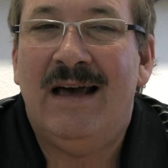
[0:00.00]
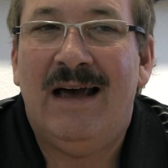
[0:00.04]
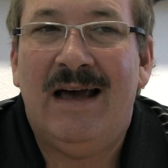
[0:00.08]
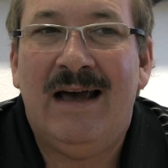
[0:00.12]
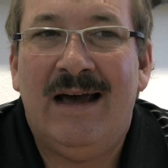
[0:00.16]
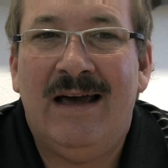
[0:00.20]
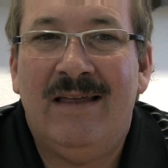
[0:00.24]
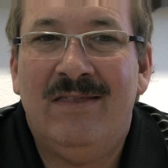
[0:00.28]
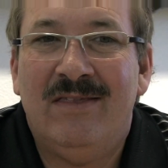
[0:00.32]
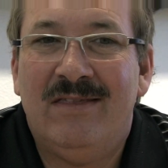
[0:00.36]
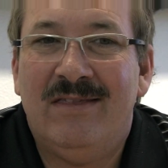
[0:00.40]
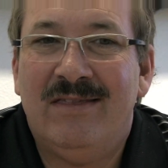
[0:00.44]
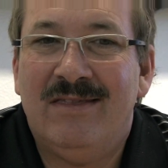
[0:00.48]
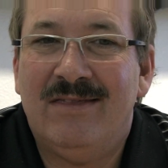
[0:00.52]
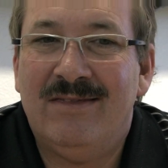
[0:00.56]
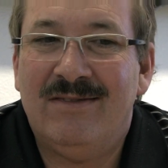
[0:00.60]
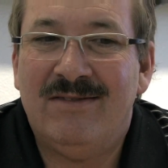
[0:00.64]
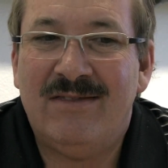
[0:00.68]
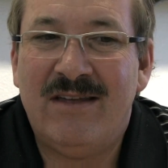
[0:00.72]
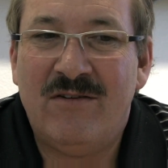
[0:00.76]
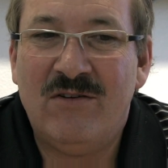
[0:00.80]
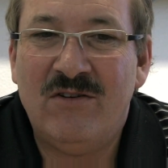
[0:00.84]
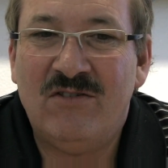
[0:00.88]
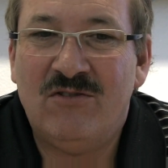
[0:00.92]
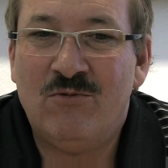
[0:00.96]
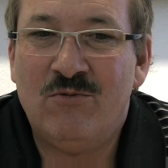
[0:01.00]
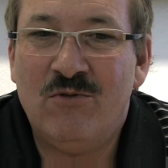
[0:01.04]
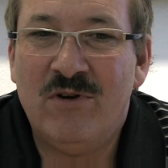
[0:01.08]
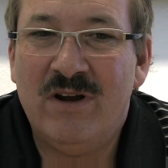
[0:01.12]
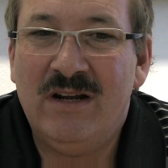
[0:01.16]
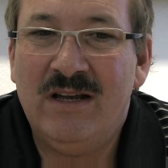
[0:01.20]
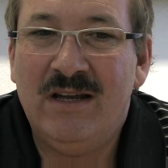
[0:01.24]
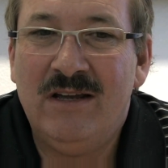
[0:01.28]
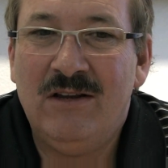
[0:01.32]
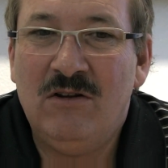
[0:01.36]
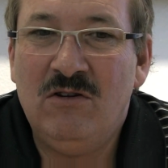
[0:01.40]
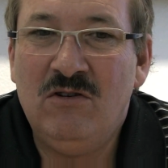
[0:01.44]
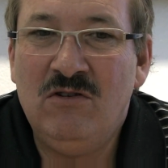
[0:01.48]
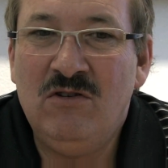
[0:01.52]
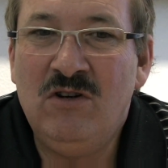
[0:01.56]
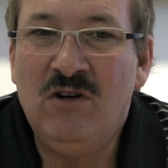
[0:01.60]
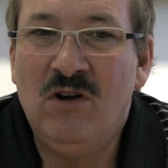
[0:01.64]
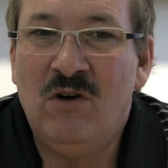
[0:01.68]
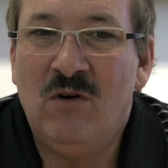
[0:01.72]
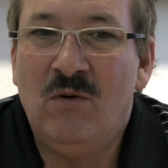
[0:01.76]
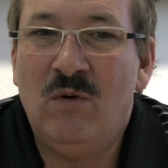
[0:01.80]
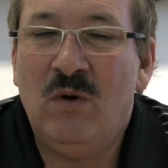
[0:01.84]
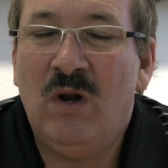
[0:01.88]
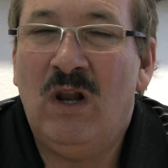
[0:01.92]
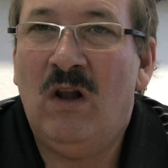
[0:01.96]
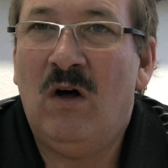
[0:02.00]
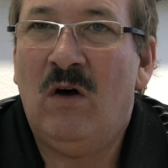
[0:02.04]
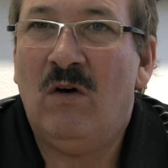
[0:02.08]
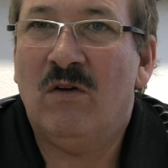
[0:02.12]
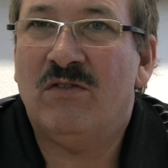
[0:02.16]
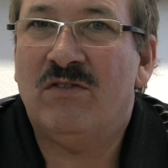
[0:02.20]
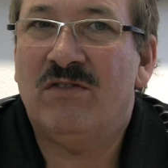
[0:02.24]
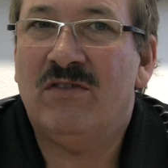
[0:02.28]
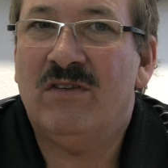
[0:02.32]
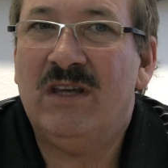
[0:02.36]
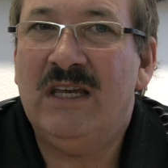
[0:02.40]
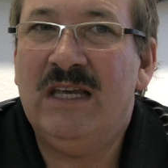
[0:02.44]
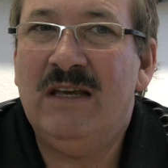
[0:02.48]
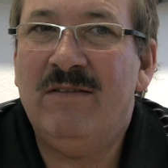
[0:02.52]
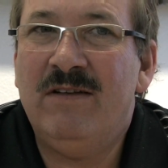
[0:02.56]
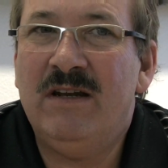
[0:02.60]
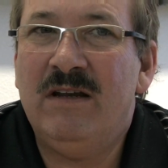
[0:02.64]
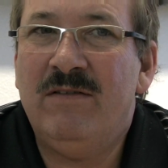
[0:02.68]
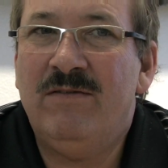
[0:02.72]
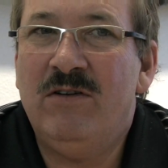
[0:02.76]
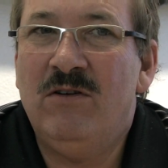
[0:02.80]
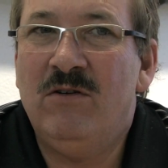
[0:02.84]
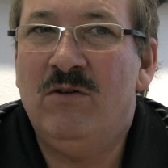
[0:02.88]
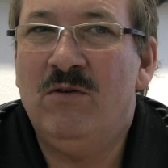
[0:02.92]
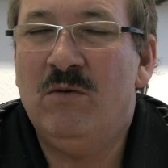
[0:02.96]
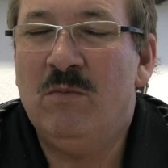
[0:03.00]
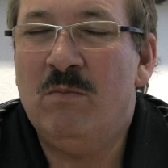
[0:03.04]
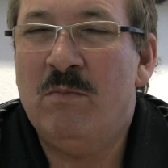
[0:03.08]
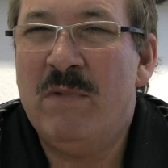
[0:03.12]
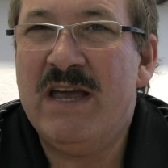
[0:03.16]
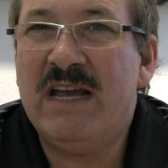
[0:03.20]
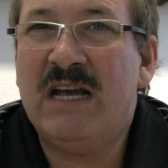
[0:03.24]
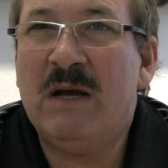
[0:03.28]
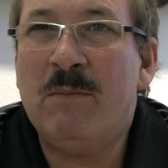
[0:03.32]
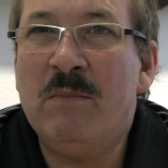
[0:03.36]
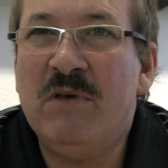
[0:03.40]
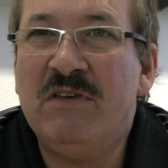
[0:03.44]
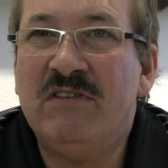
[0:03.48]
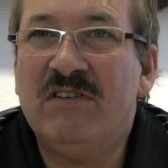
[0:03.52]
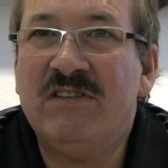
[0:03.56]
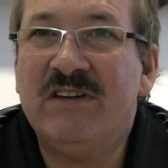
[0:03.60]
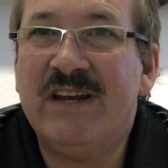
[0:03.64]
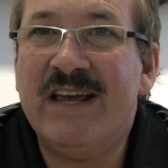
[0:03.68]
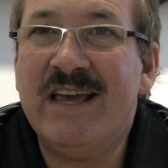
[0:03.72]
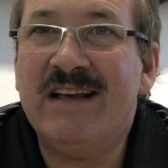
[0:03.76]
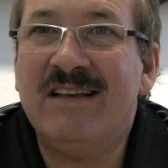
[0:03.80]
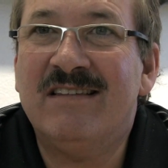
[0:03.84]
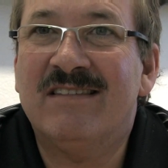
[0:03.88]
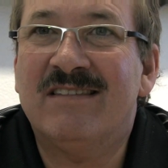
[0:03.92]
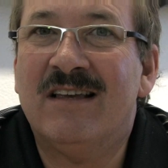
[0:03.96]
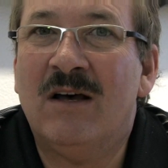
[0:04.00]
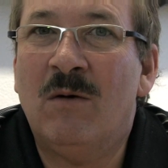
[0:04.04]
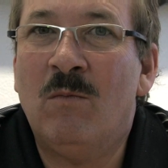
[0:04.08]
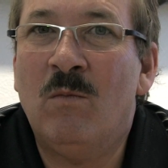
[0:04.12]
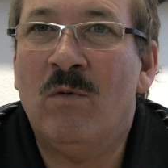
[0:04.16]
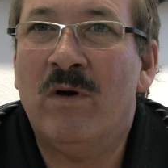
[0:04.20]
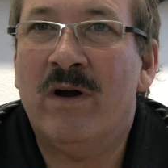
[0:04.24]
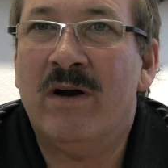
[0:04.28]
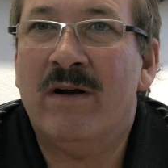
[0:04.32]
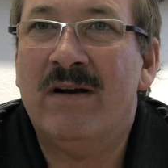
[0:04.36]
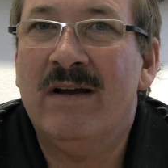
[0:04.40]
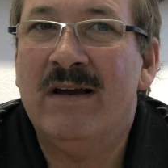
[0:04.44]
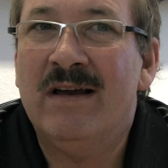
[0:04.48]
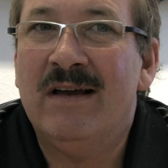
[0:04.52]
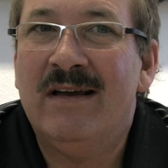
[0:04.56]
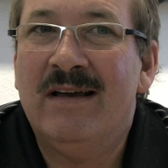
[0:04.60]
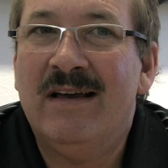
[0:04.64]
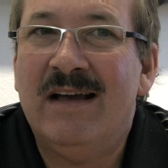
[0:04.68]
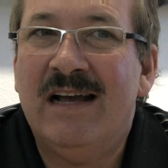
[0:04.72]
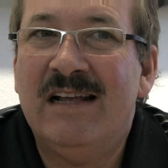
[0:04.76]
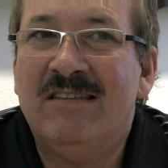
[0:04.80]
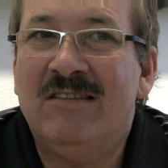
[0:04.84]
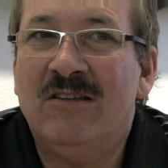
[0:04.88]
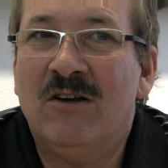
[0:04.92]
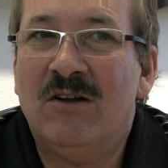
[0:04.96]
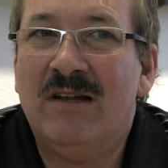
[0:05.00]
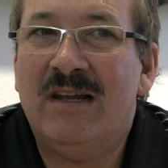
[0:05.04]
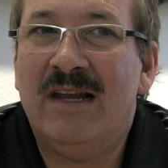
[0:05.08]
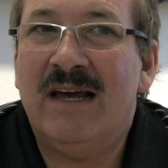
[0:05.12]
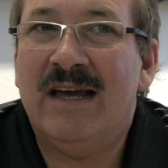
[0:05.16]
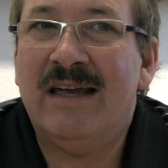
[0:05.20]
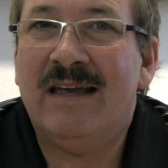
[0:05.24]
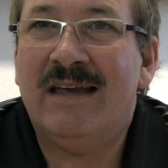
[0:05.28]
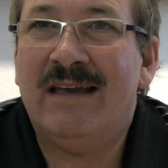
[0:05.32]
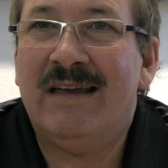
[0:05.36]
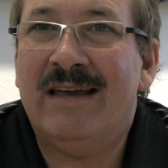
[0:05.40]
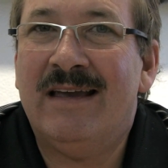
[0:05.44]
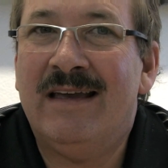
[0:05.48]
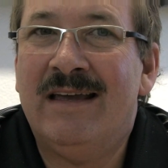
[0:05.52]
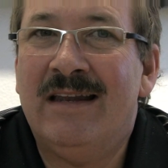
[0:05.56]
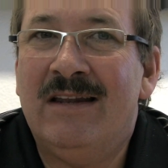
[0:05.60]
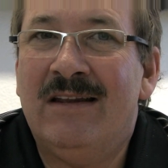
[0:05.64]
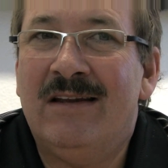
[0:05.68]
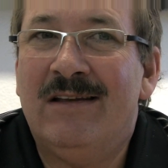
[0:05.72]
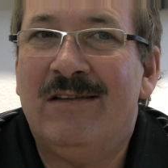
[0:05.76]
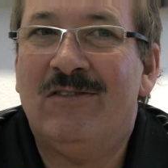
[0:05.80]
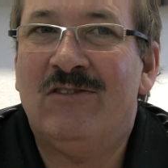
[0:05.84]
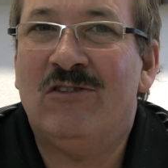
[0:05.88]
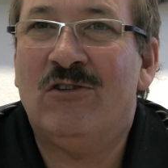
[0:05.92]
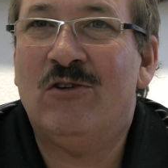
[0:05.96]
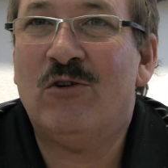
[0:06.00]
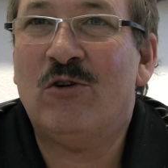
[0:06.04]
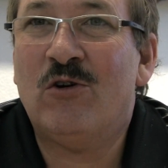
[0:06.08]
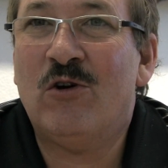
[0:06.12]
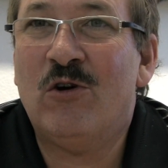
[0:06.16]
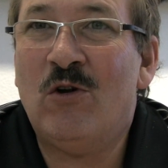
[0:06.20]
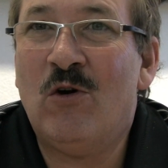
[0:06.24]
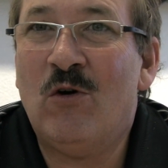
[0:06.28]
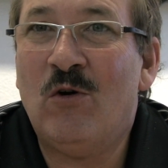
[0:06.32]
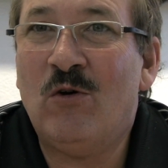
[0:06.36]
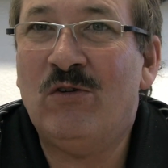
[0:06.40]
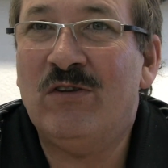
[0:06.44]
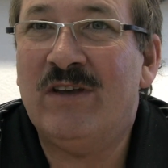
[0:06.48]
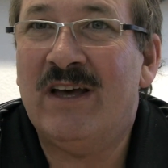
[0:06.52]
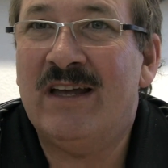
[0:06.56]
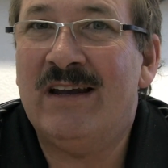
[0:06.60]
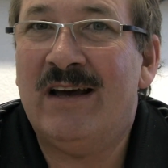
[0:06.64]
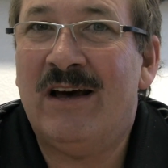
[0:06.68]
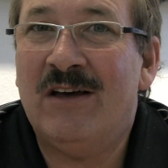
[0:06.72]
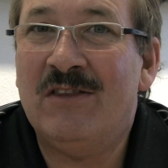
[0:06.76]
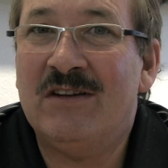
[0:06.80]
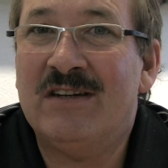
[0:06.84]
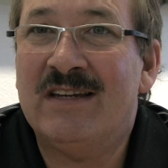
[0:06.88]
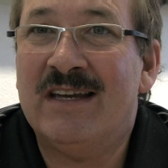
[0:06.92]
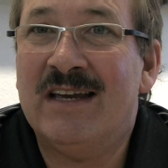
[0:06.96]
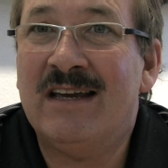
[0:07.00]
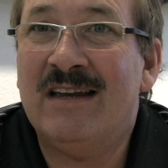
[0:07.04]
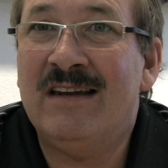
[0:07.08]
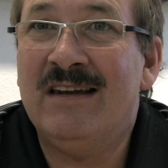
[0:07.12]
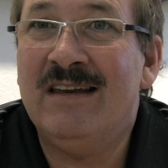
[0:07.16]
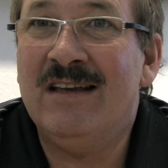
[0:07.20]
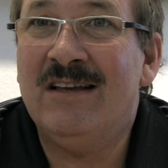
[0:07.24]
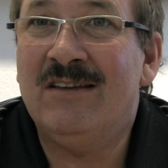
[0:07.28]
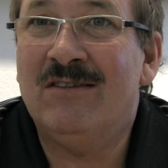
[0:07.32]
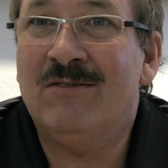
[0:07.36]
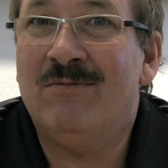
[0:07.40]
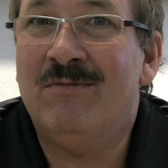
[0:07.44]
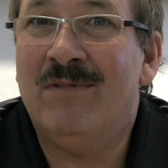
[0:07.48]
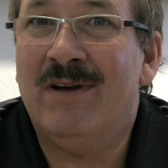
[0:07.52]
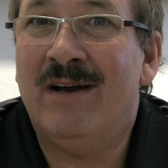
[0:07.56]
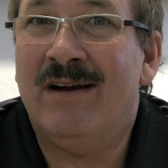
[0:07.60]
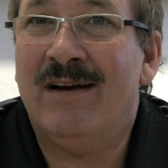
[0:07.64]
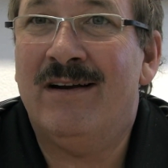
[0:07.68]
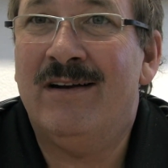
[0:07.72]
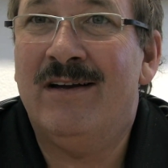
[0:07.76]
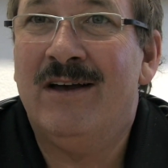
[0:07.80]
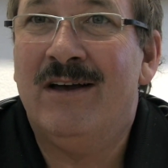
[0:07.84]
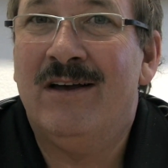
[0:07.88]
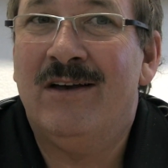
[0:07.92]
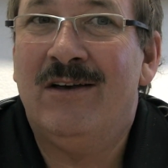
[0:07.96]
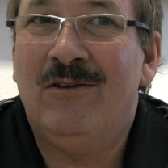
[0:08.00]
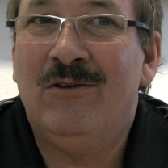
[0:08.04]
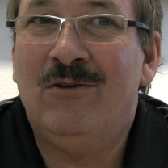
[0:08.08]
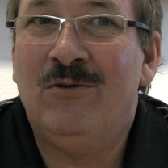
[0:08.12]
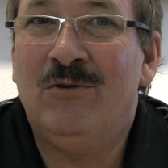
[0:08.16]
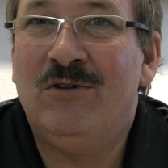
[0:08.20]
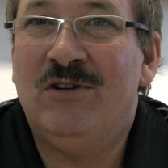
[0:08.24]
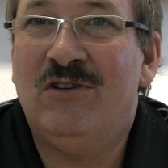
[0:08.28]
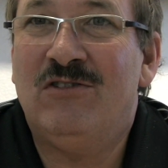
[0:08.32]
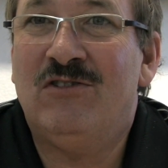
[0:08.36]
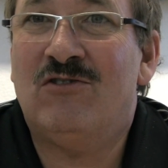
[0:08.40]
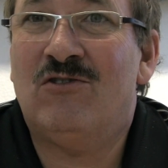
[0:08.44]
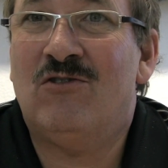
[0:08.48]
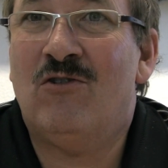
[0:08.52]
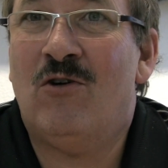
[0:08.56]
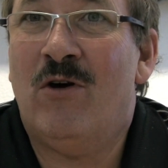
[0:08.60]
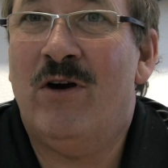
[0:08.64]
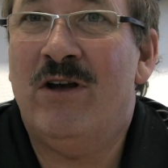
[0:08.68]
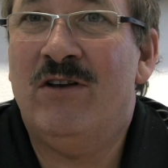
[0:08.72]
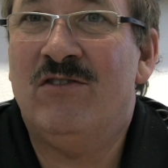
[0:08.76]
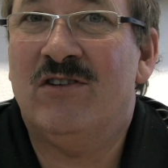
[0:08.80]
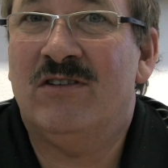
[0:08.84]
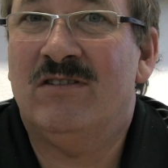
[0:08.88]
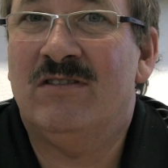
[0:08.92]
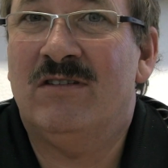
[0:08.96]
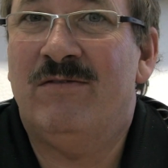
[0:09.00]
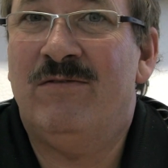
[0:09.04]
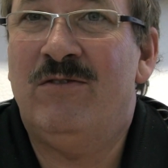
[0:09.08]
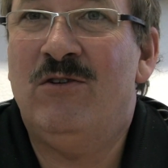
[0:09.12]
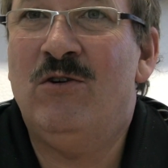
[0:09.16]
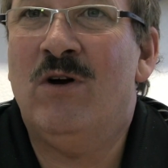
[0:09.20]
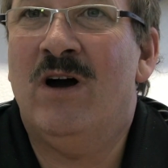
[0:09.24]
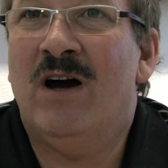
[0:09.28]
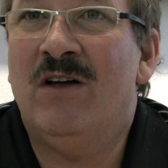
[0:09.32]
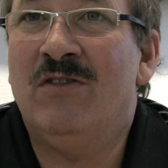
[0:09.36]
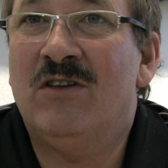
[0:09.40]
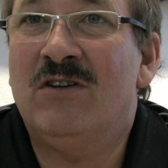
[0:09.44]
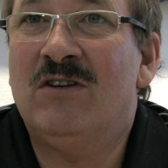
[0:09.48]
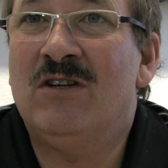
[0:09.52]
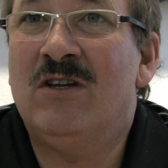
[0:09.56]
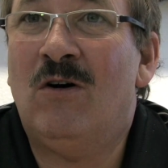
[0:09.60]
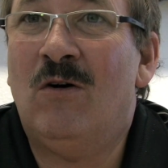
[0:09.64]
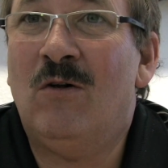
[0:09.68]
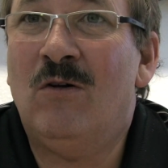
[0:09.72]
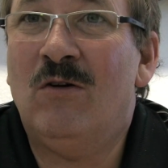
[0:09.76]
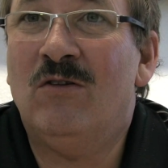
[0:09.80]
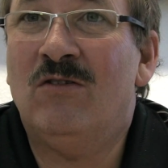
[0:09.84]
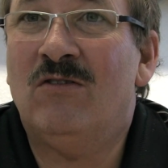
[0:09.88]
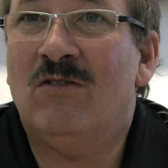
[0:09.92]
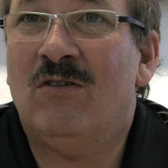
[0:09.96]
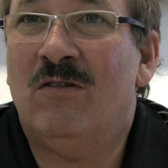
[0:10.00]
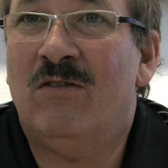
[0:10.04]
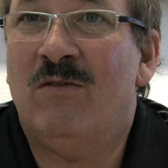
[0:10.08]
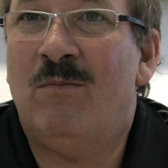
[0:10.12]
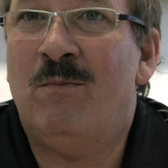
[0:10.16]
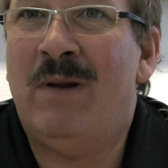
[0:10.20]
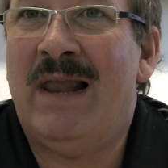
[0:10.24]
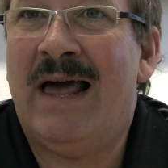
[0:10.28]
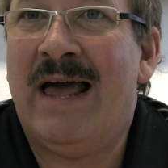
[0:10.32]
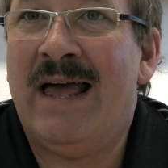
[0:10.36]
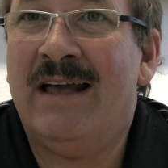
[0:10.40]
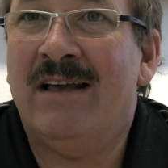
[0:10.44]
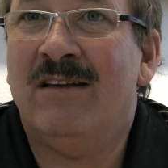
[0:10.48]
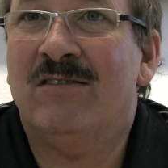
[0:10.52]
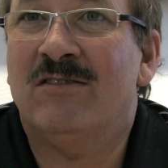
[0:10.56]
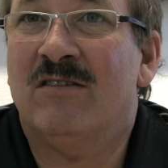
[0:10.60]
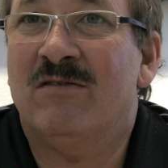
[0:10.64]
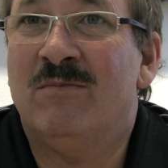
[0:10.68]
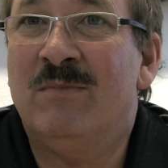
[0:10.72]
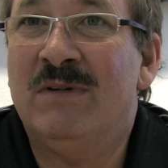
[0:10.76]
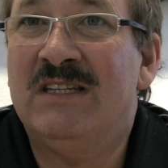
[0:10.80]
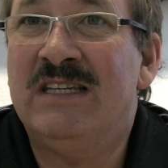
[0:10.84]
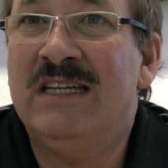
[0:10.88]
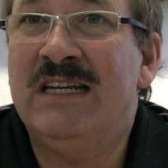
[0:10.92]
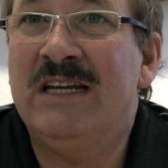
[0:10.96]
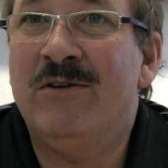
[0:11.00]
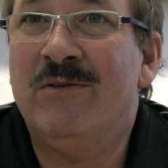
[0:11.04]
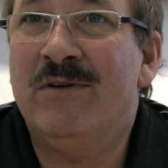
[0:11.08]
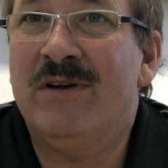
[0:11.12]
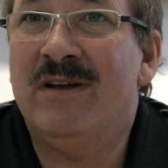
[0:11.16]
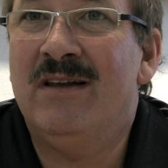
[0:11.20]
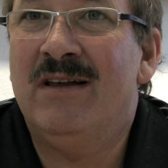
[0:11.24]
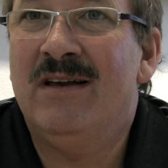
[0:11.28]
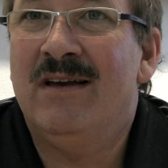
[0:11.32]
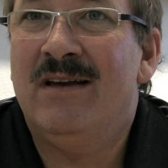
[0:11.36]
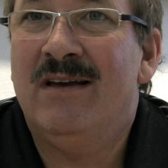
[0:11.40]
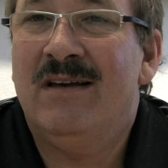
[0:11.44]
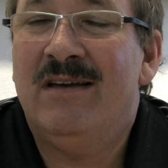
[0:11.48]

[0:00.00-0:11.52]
And there is really no loss. Even if you make a mistake somewhere, it's not like in zircon oxide or other techniques where you destroy just a few $100s of blanks of material.